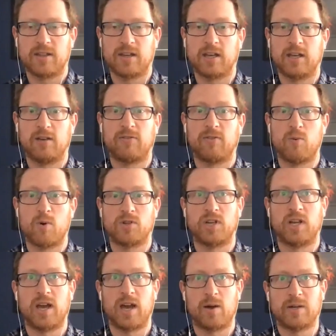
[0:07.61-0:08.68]
Thank you for
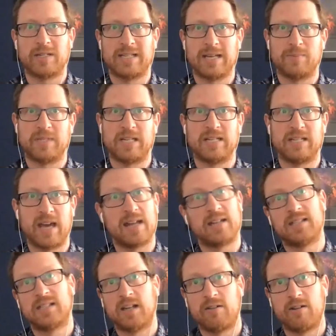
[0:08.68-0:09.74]
watching our Tips in
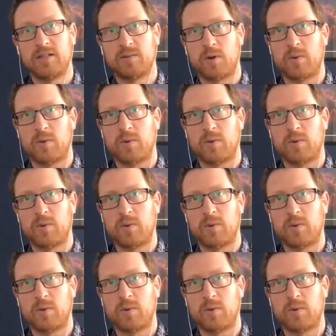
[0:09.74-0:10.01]
10 series,